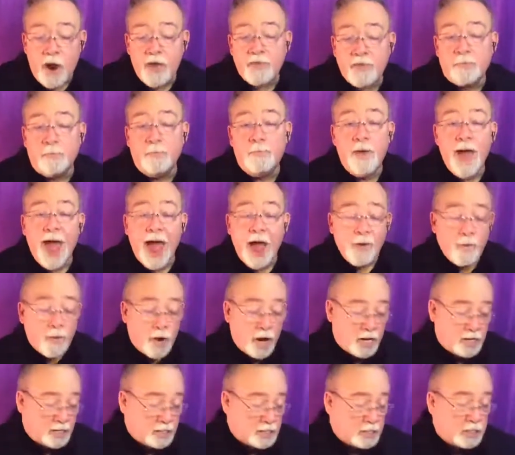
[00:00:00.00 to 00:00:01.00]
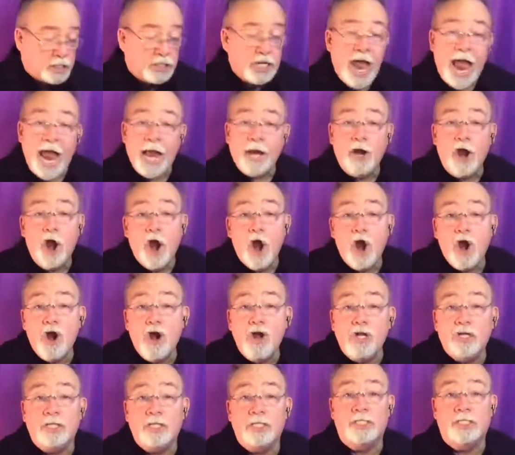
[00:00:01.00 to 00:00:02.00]
with barons and
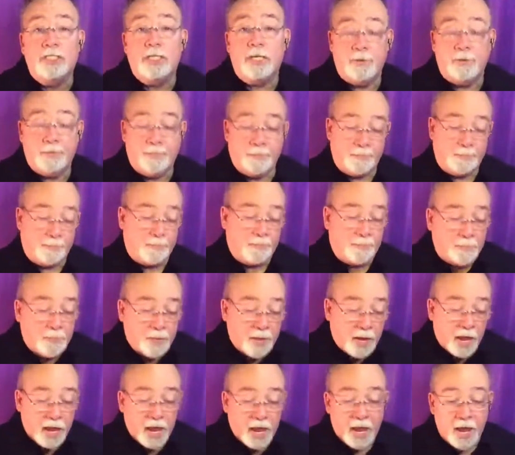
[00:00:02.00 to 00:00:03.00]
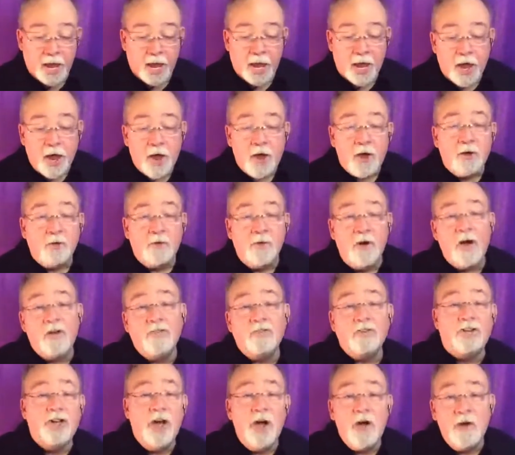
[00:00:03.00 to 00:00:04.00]
earls.
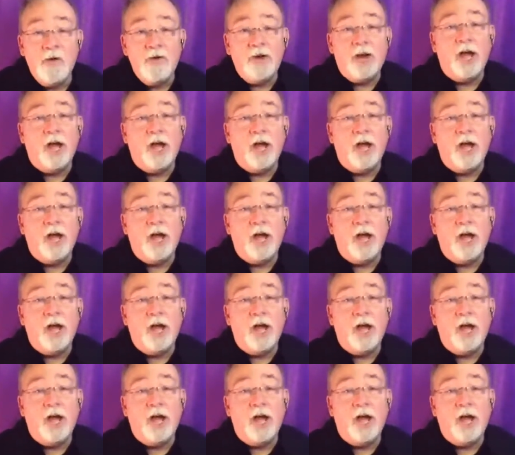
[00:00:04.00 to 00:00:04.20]
Won't go